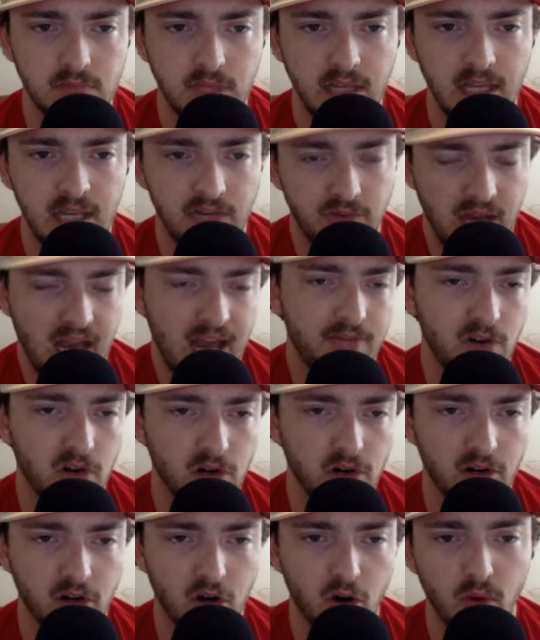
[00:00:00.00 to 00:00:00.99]
And if you haven't
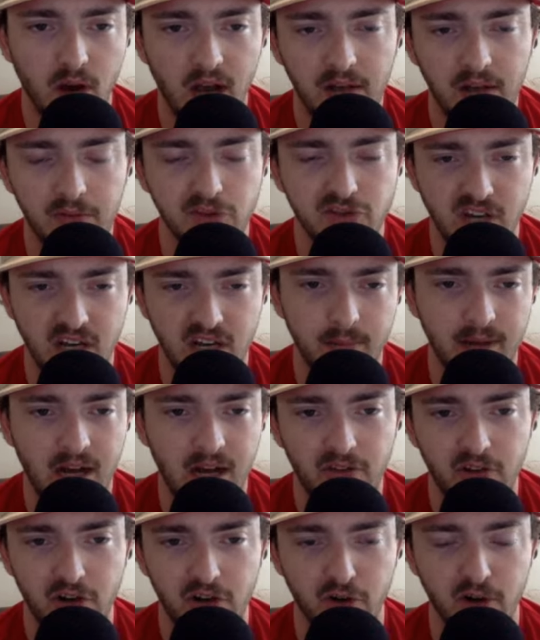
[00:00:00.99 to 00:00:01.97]
heard of No Rivals, check them
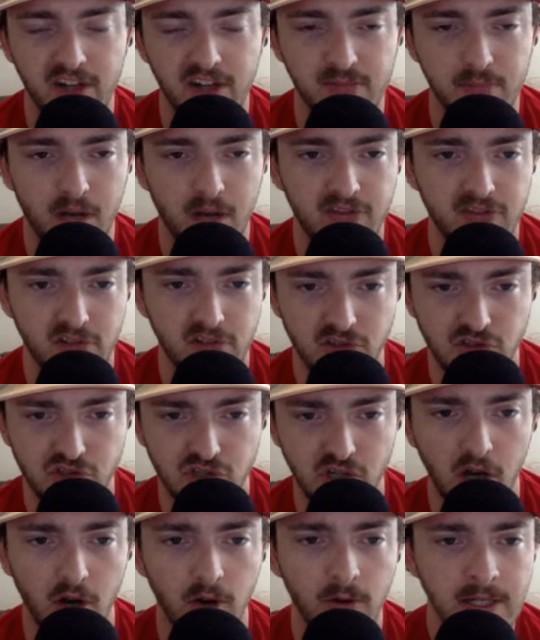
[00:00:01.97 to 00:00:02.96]
out. They're a great sponsor of the
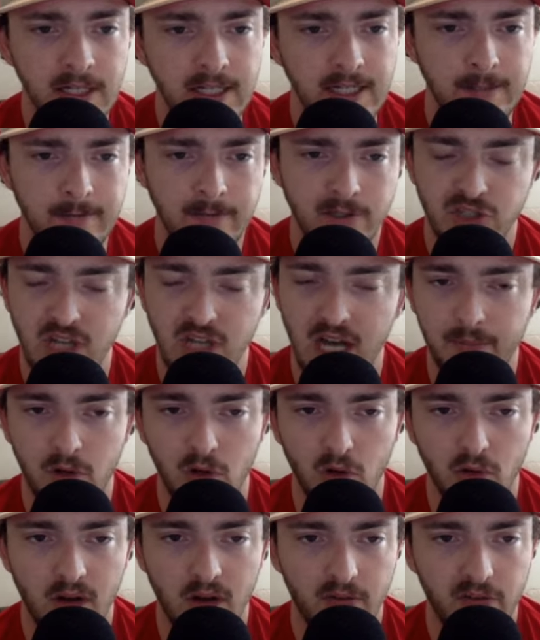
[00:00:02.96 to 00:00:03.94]
show.
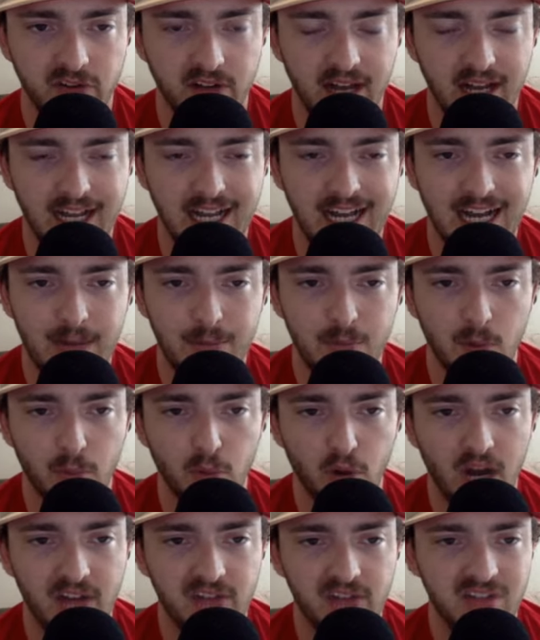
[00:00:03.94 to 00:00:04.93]
ShopNoRivals.com.
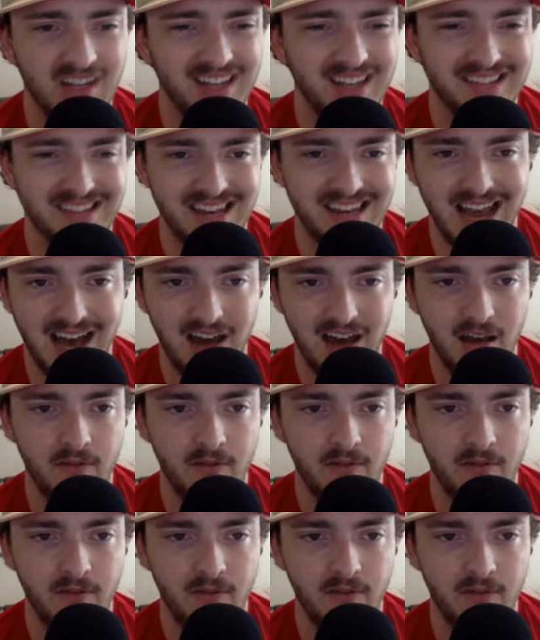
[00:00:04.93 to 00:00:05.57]
Nebraska is not